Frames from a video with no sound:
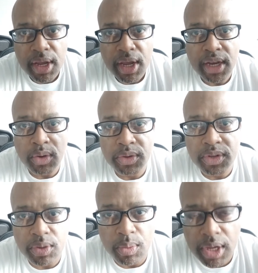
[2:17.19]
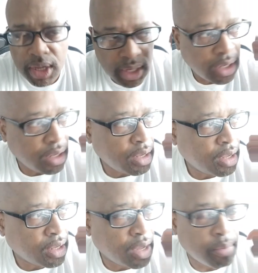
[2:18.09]
And those three
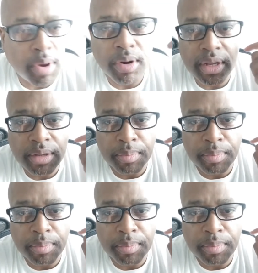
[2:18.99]
components